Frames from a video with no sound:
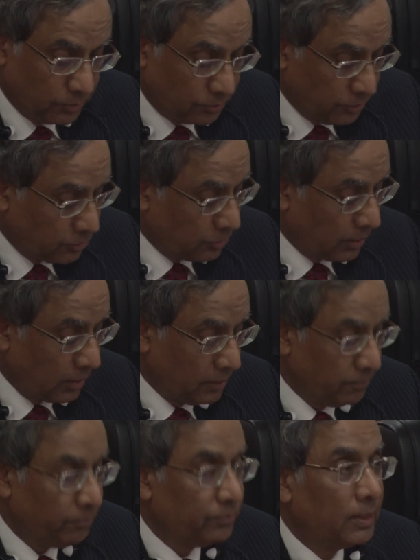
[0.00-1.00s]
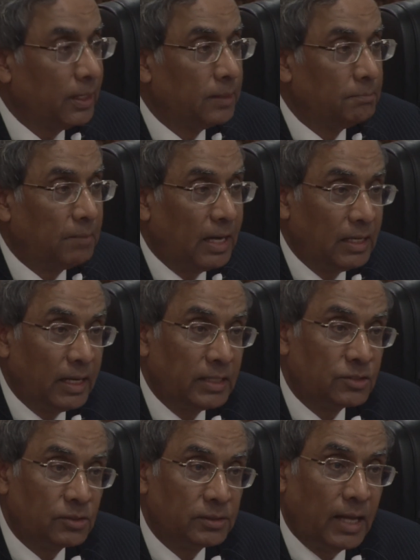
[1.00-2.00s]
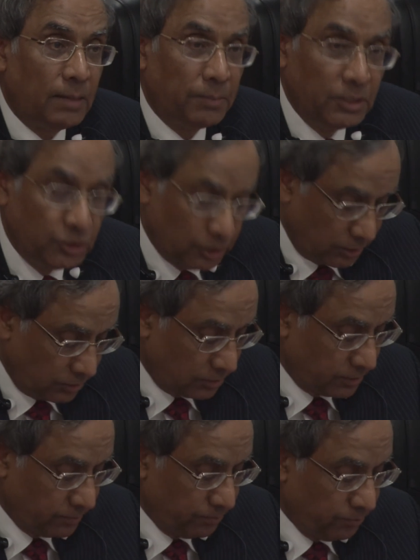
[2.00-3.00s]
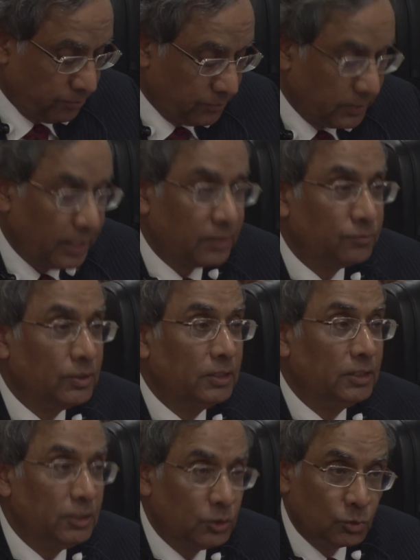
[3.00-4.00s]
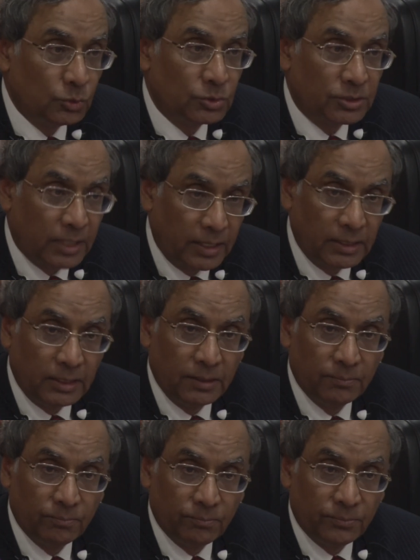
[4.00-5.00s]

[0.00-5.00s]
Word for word: regional, and bilateral dimensions that we need to study